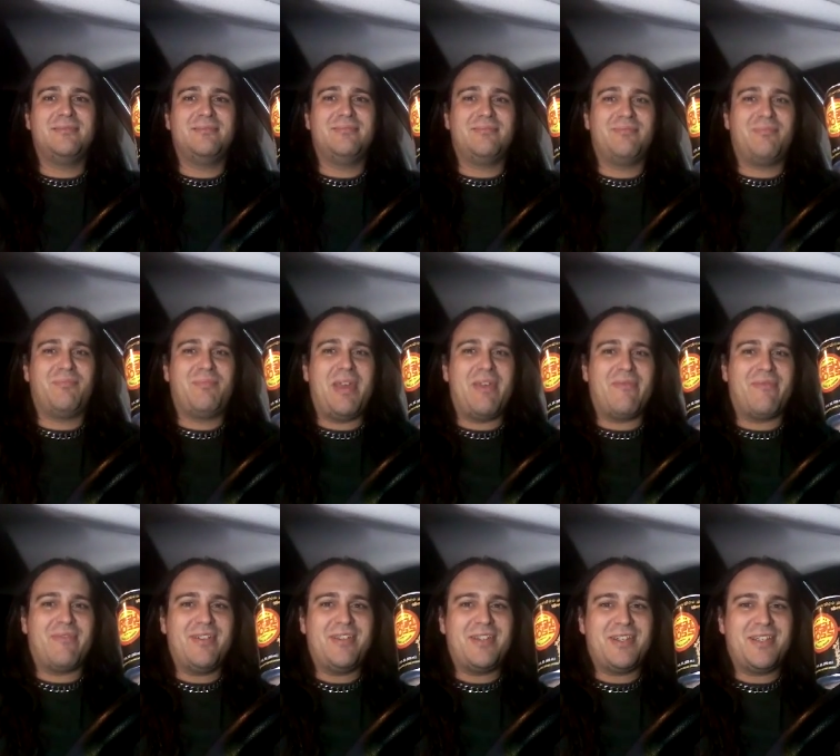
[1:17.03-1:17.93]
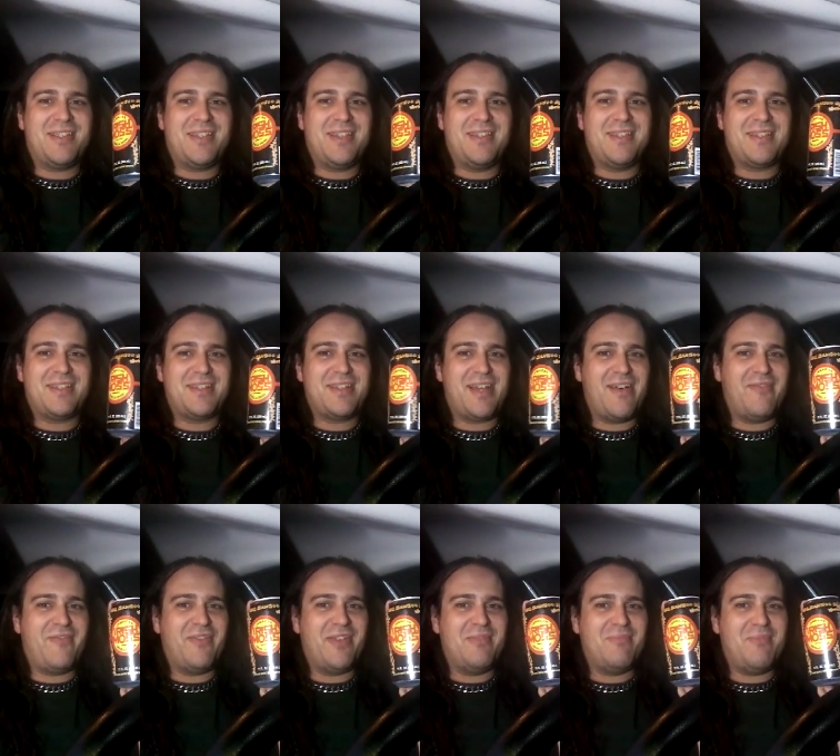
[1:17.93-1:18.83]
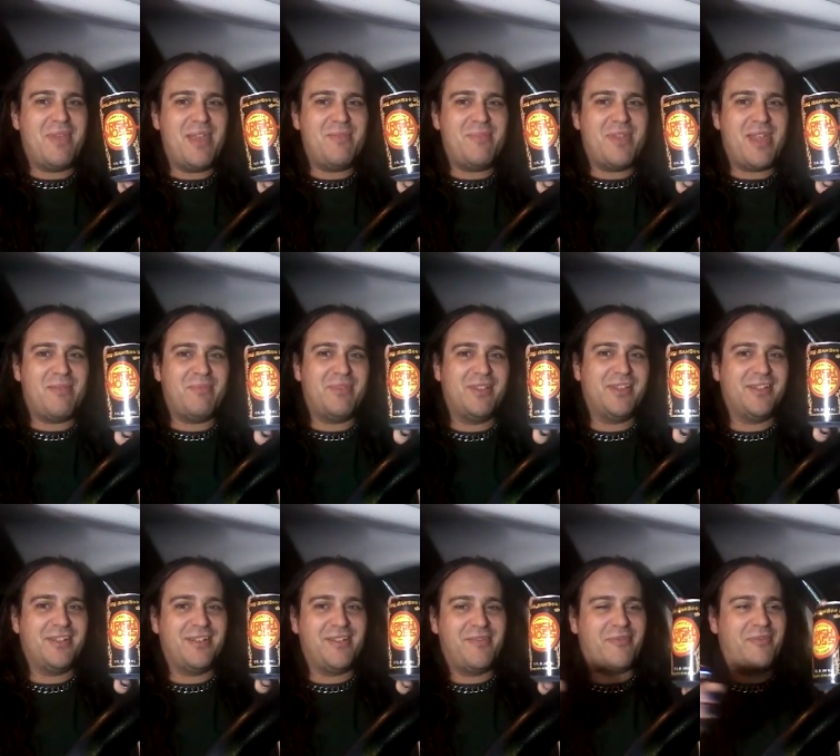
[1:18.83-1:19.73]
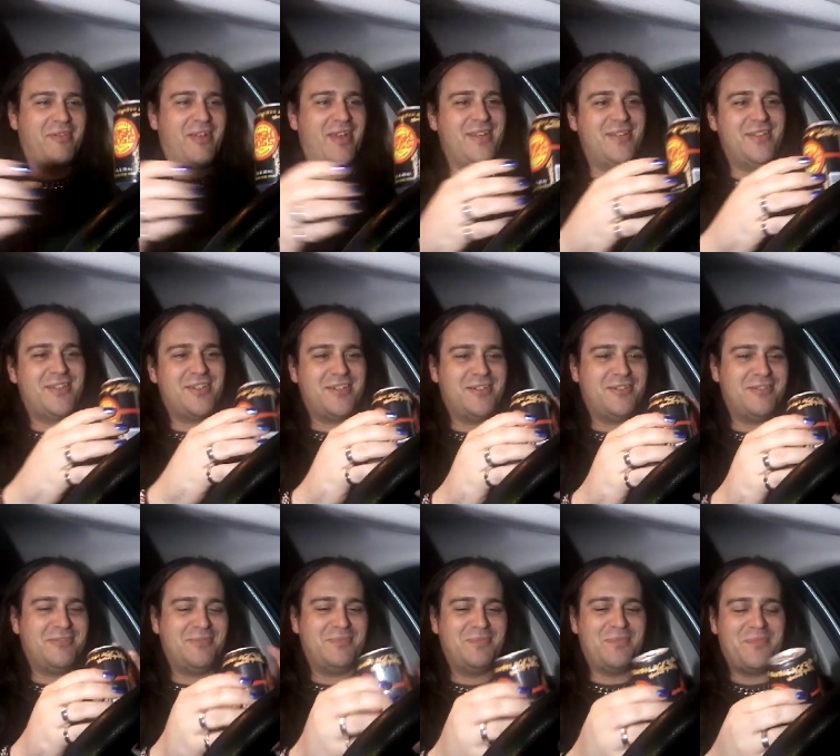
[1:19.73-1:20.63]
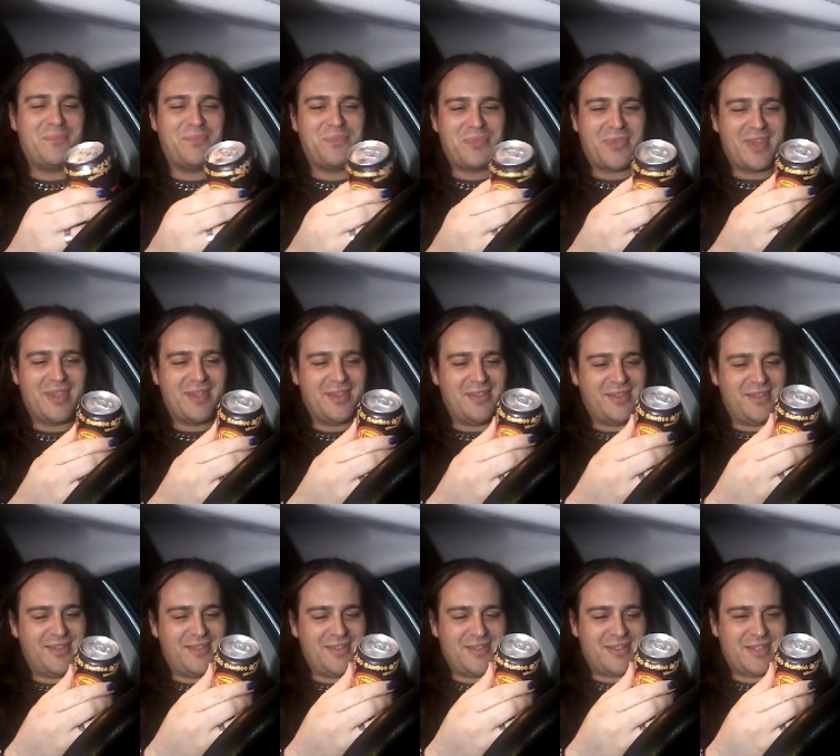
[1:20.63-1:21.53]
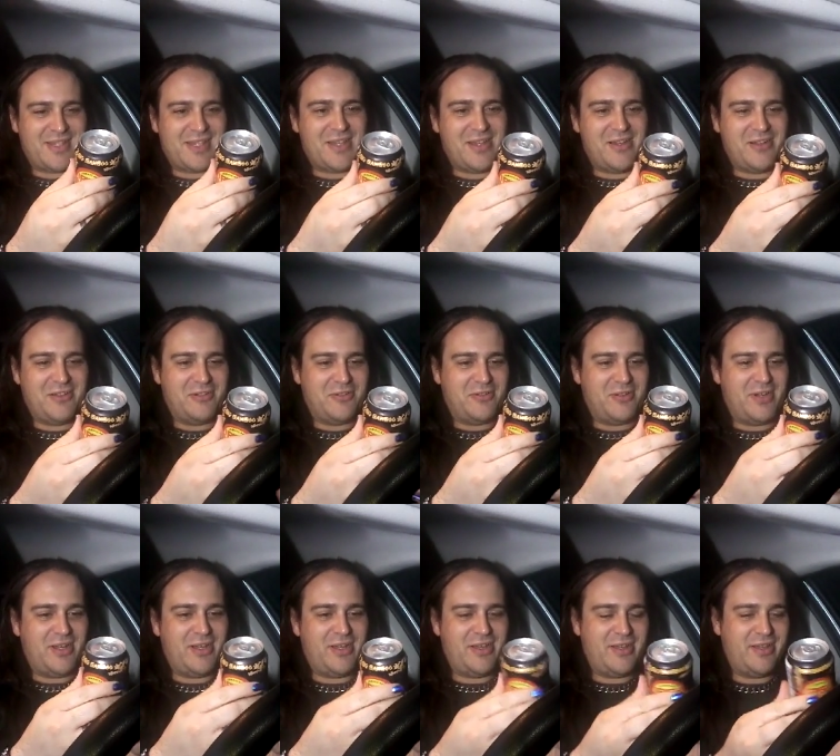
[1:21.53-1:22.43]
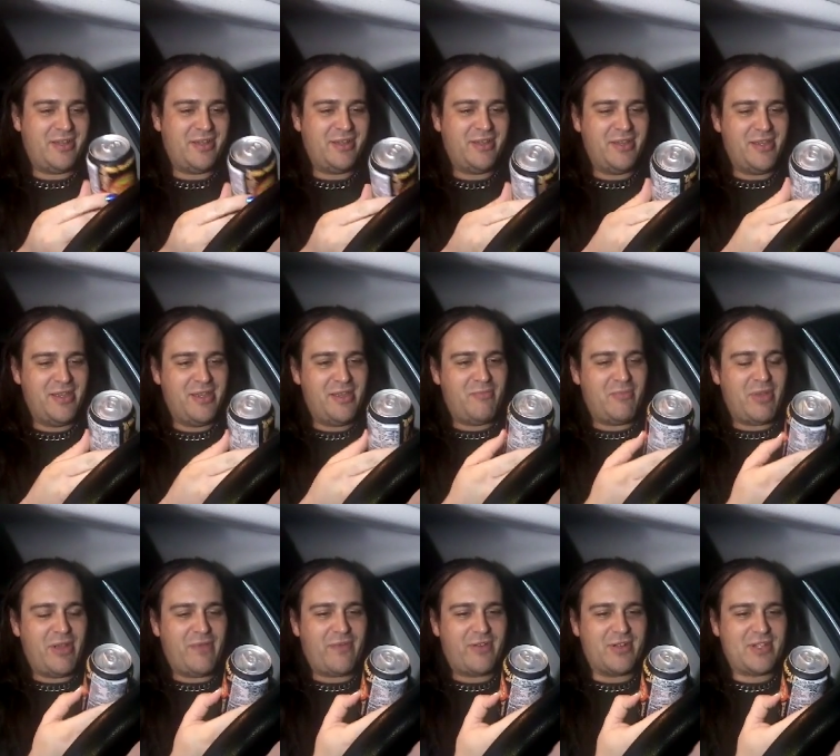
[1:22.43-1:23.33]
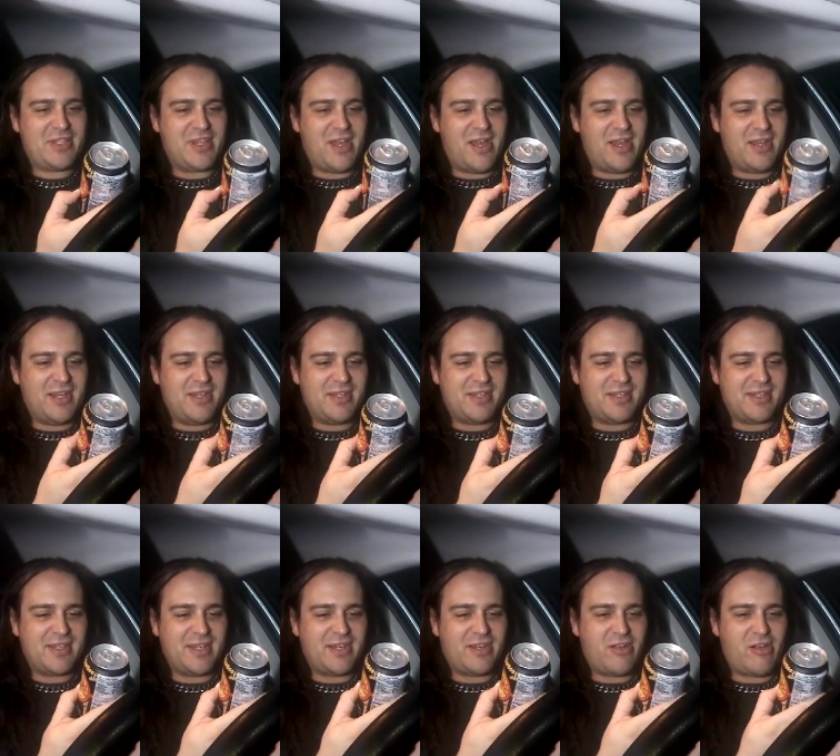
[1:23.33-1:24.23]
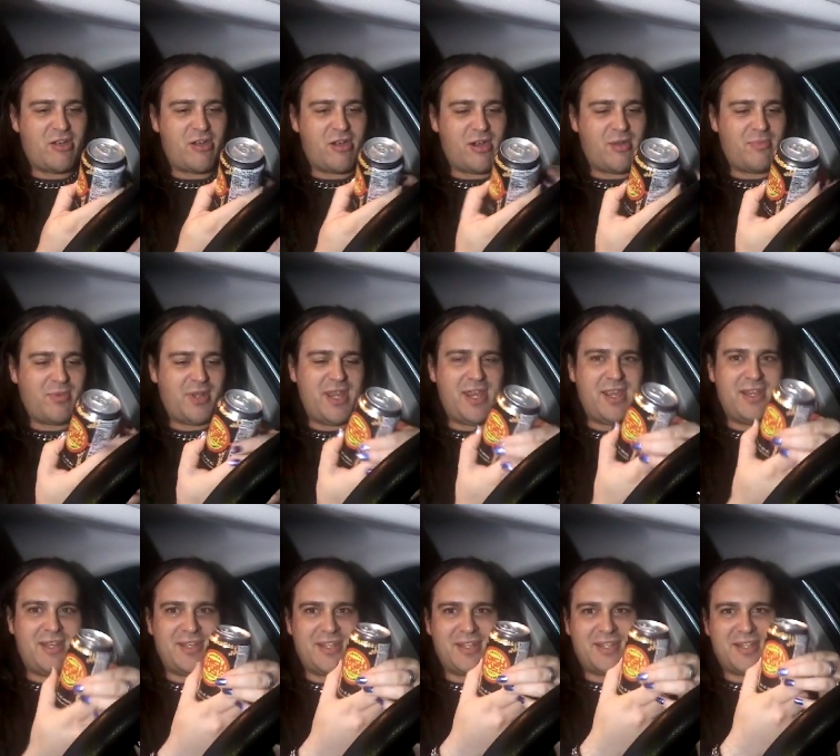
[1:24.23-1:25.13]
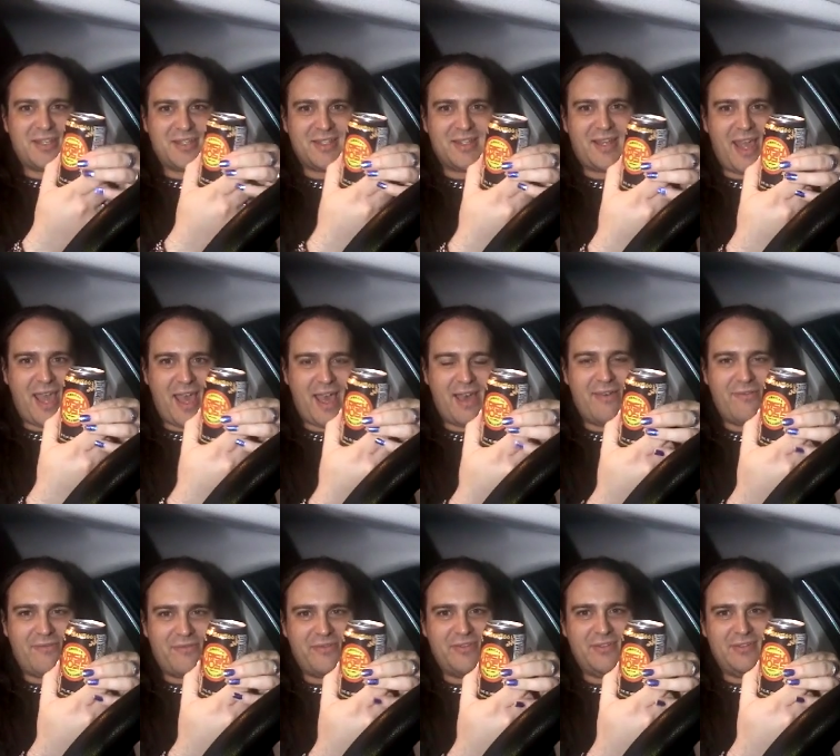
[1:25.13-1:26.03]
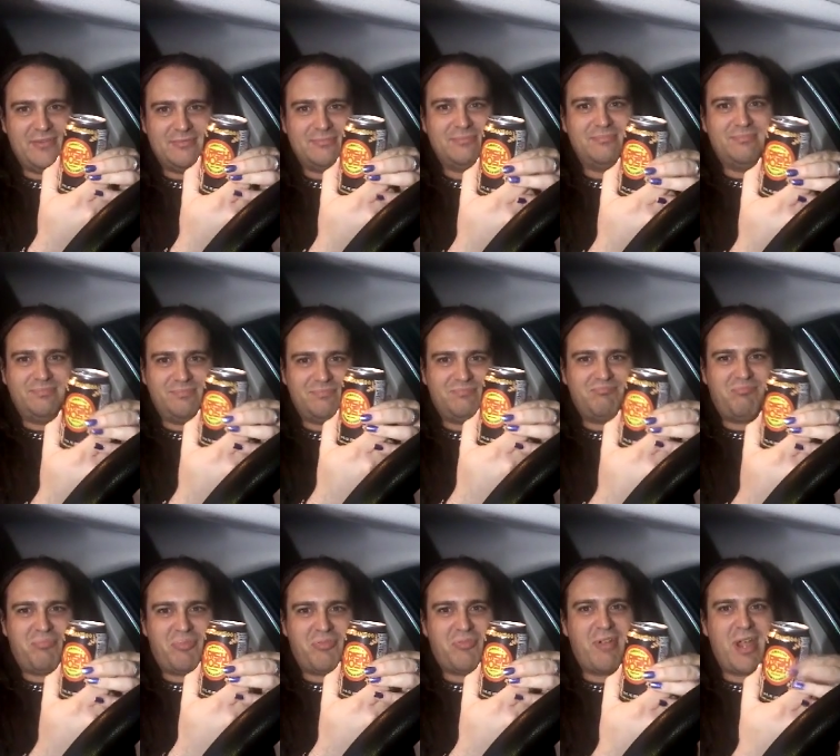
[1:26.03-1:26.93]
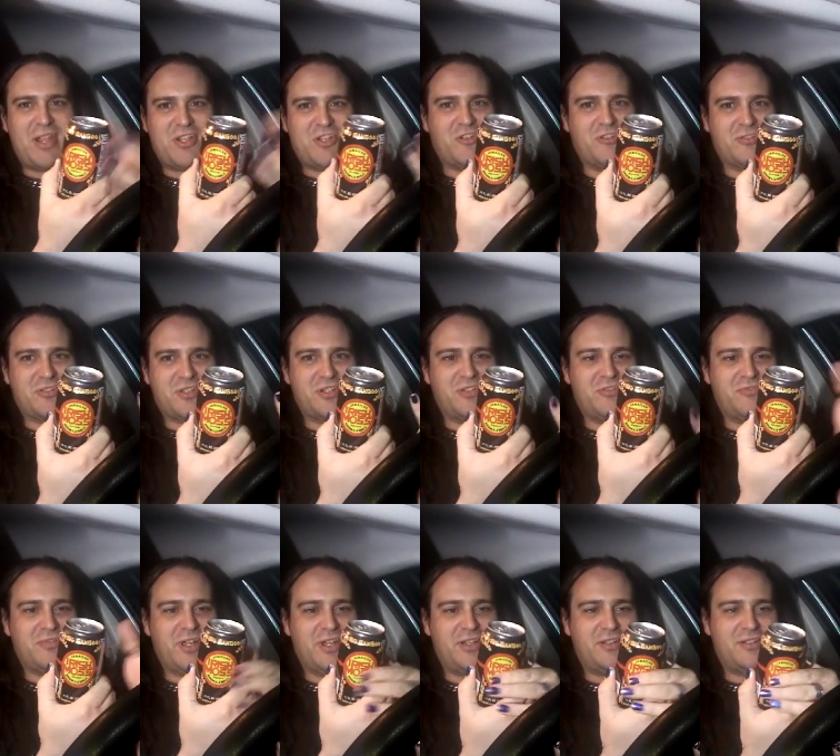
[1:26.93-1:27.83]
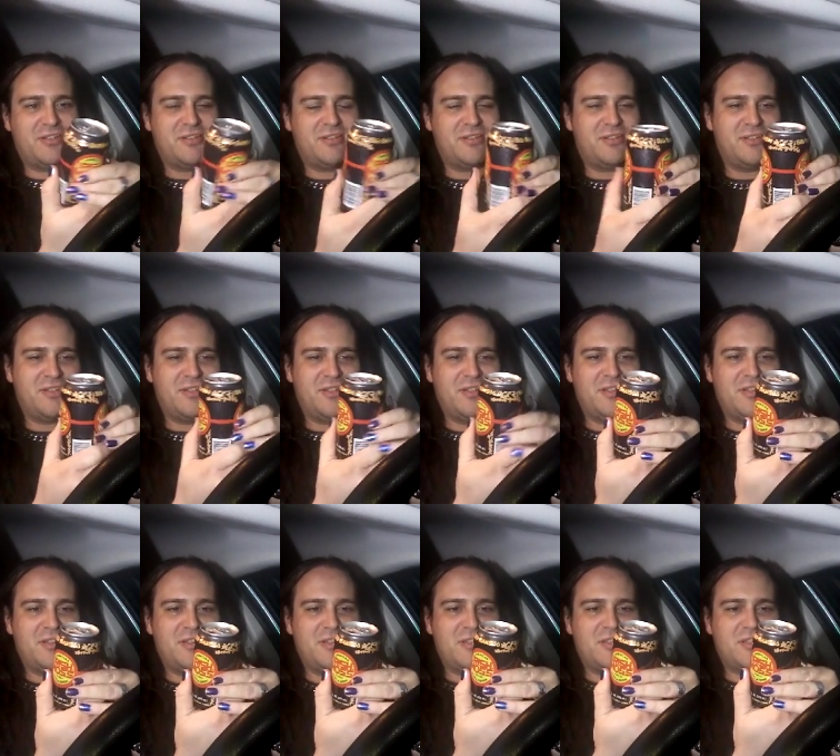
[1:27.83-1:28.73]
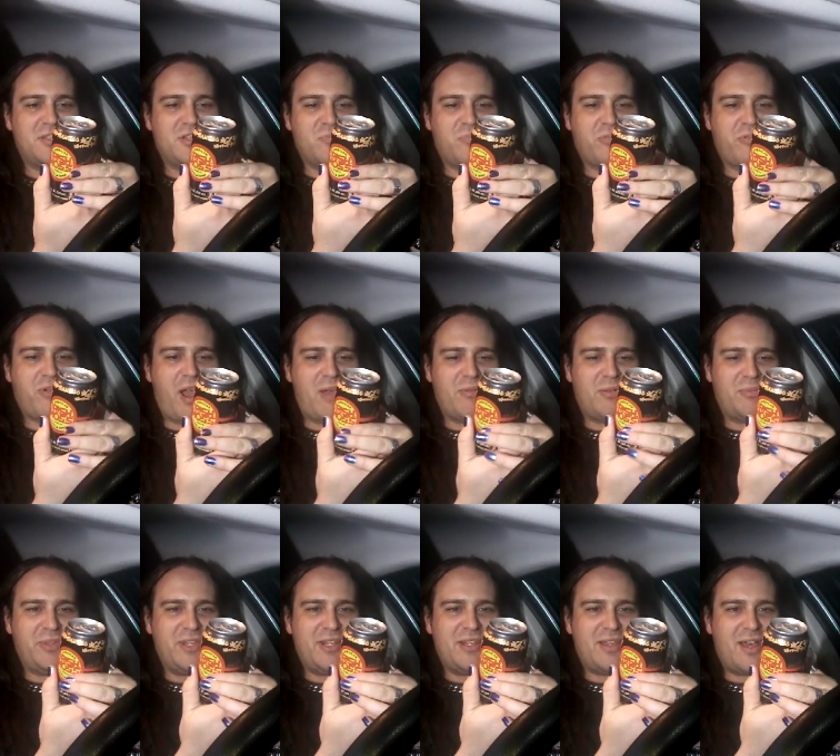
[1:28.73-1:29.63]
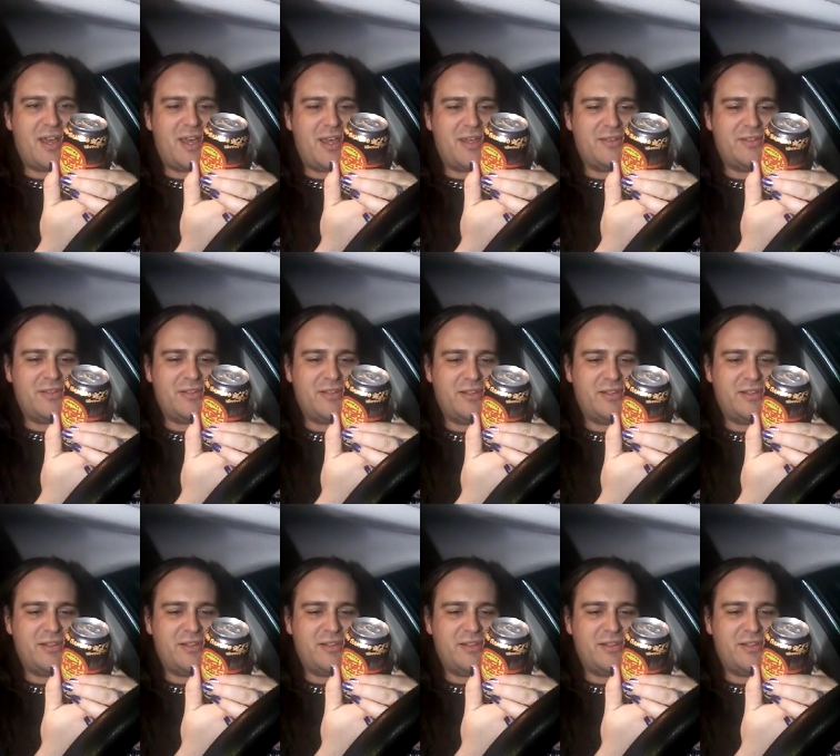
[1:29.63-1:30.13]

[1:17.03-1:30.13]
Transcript: beverages and stuff, and maybe I'm a little afraid to. So, my first thought is it carbonated? It doesn't have pressure to it, so probably not.